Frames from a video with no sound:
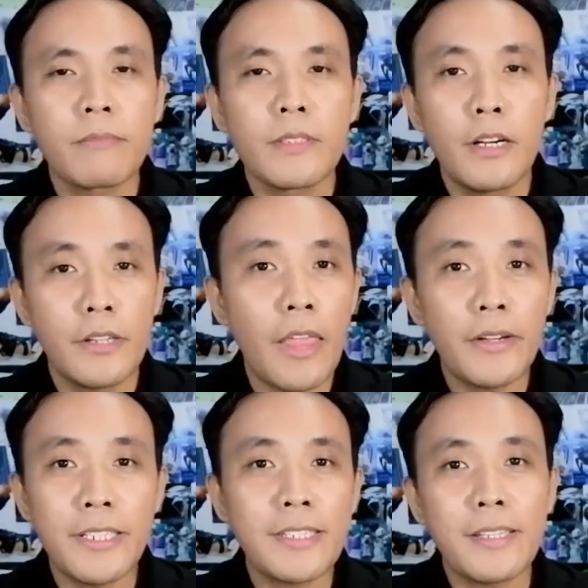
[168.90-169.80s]

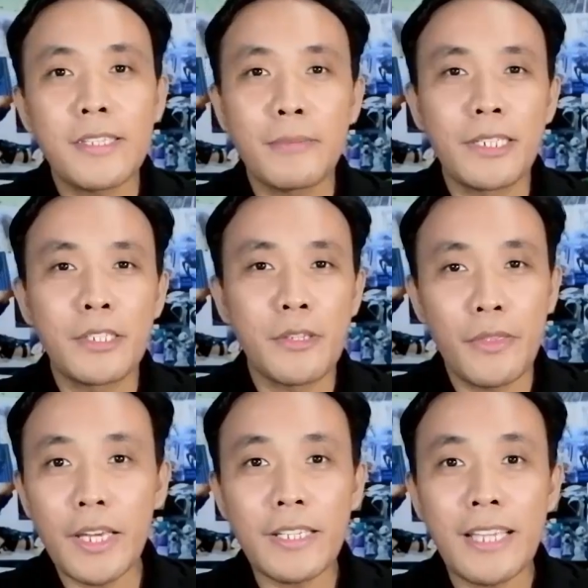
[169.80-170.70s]
Another instance similar to
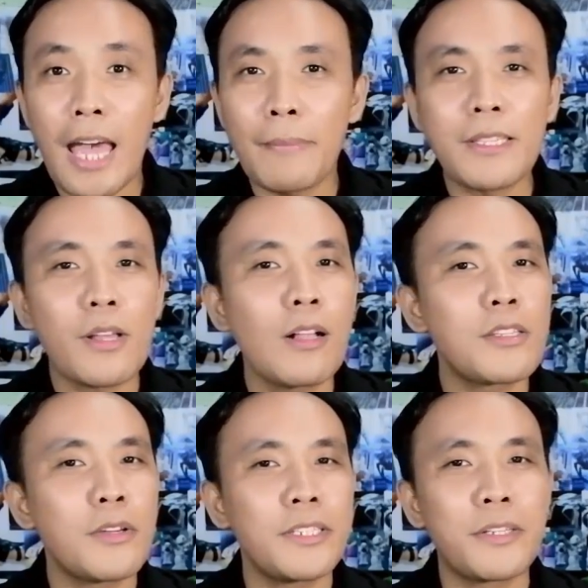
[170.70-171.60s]
this happens
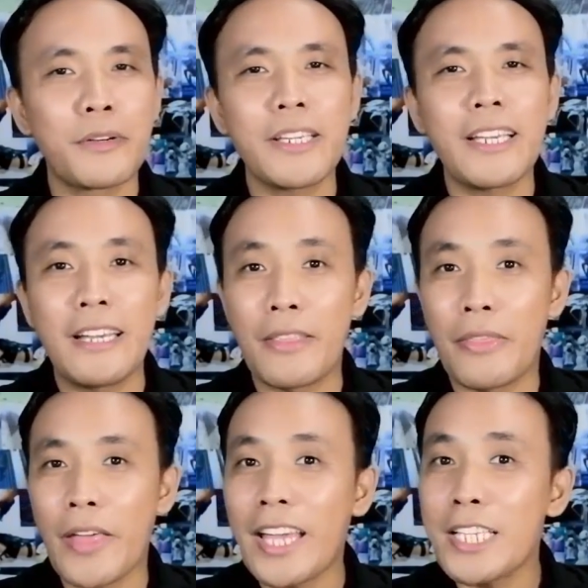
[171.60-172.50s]
also in Korea, and
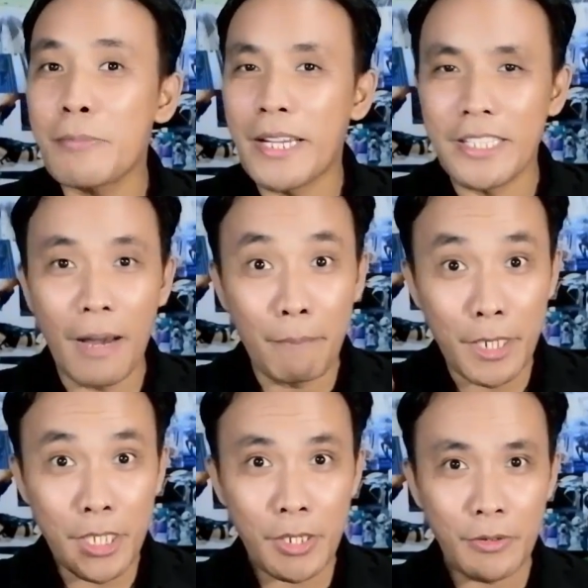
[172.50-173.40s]
that is my number
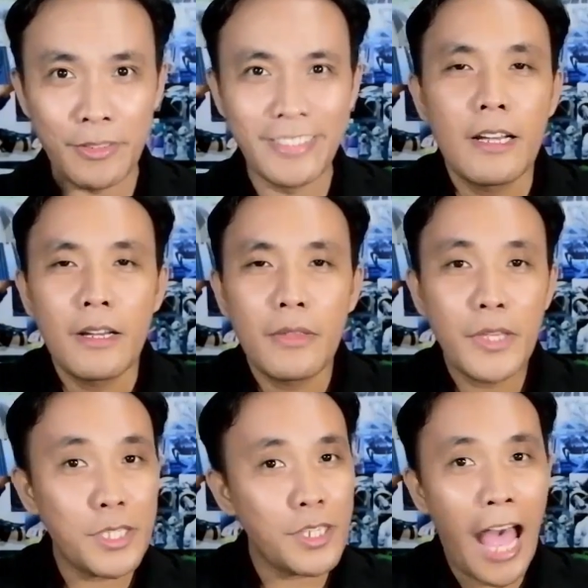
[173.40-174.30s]
two.
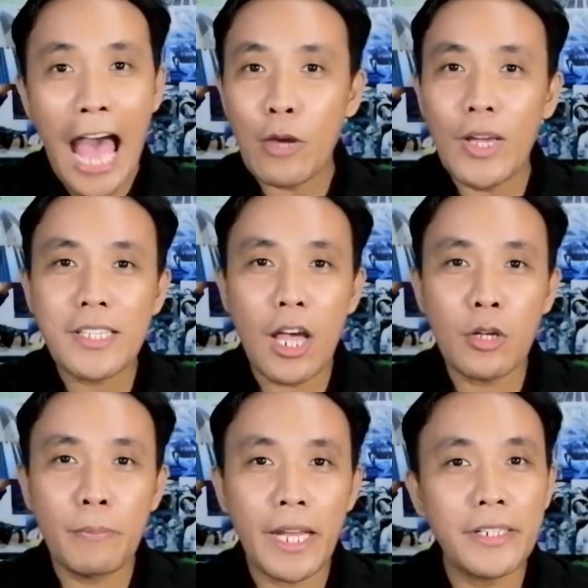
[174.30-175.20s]
This is a highway
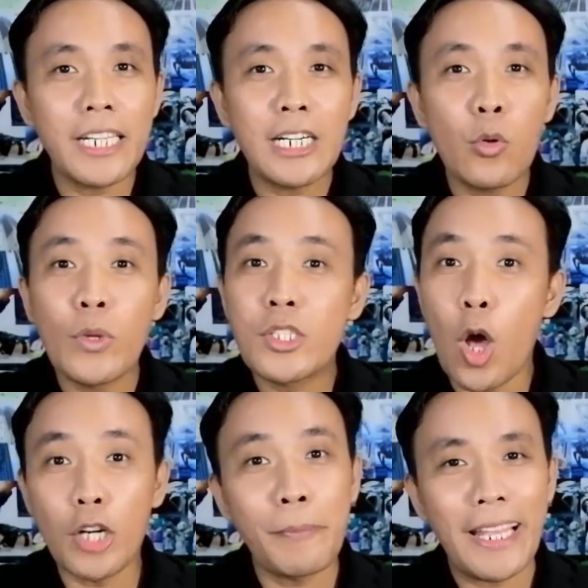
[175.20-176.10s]
sound barrier with
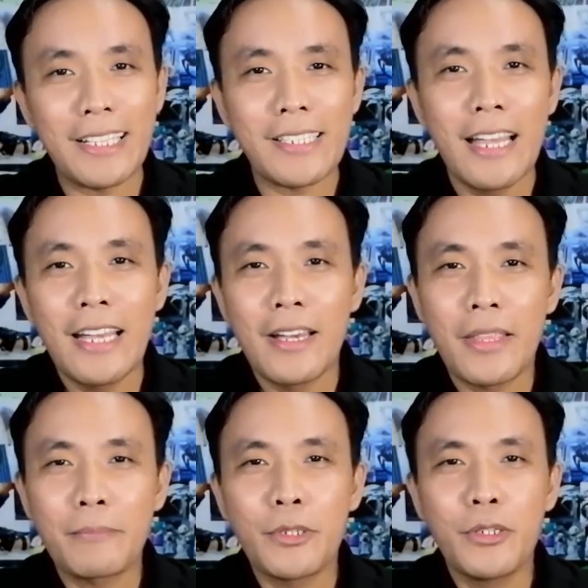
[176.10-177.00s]
solar panels
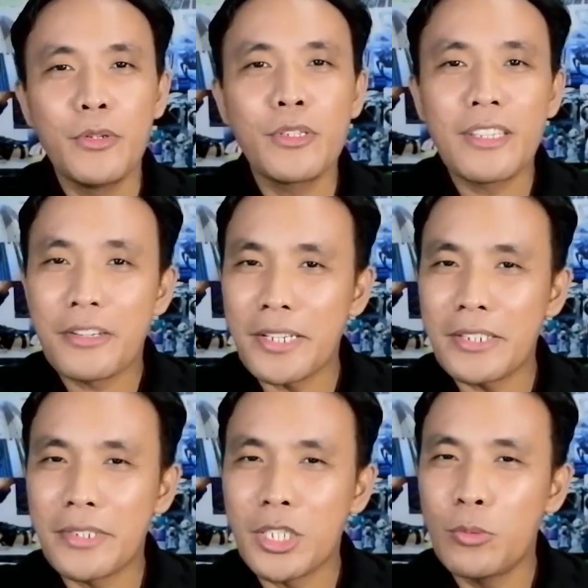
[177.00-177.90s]
that produce green
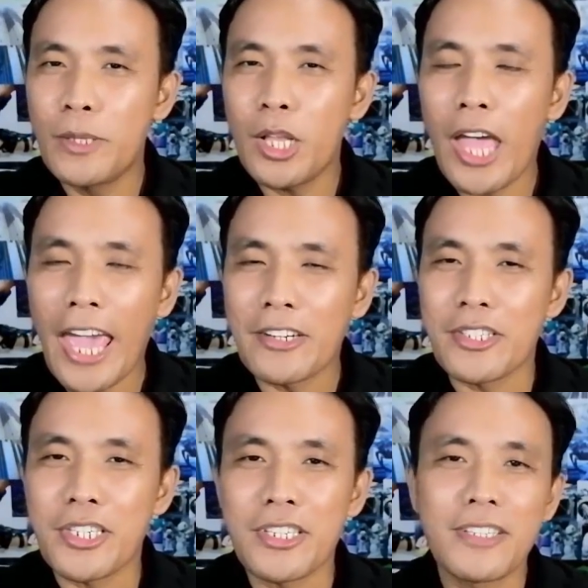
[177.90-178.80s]
renewable
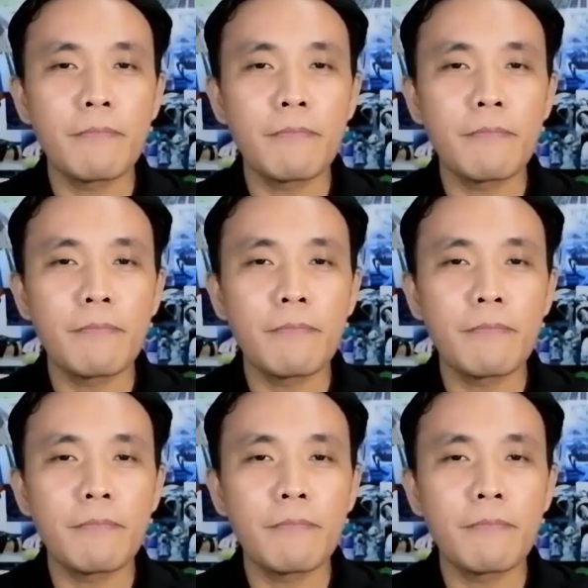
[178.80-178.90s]
energy.